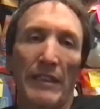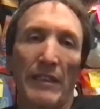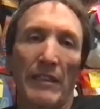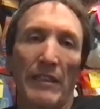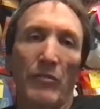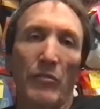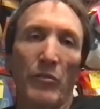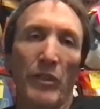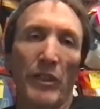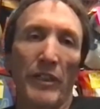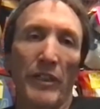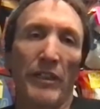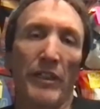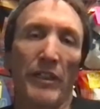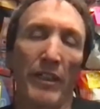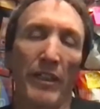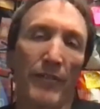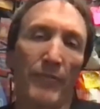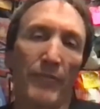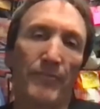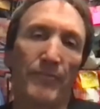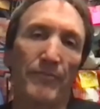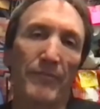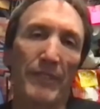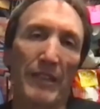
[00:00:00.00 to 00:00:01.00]

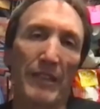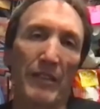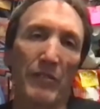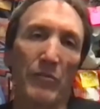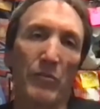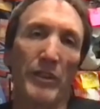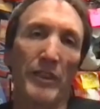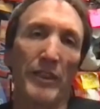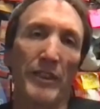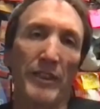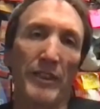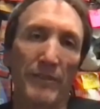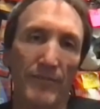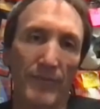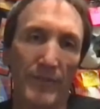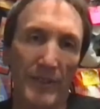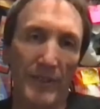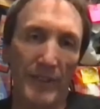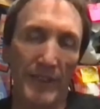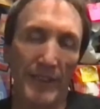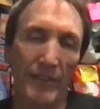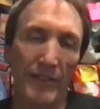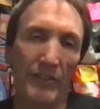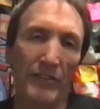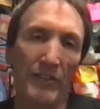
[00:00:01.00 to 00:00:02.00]
when
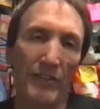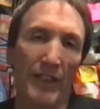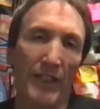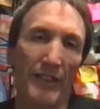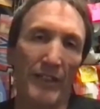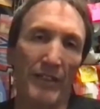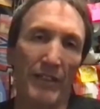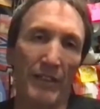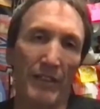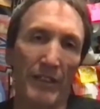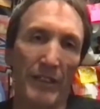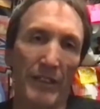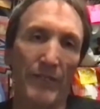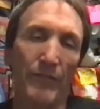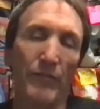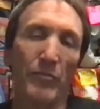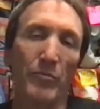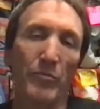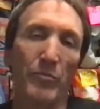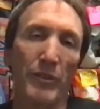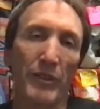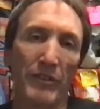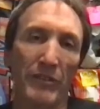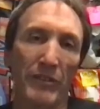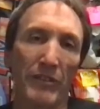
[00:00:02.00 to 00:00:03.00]
he decided to leave the
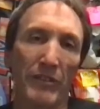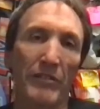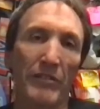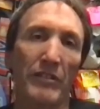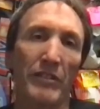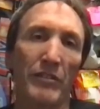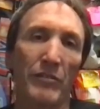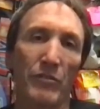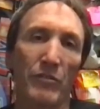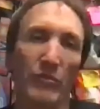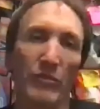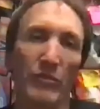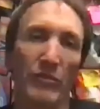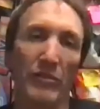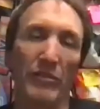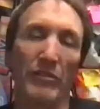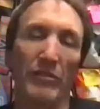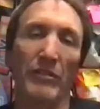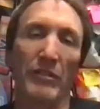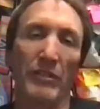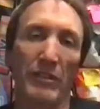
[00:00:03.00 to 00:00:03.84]
business, it was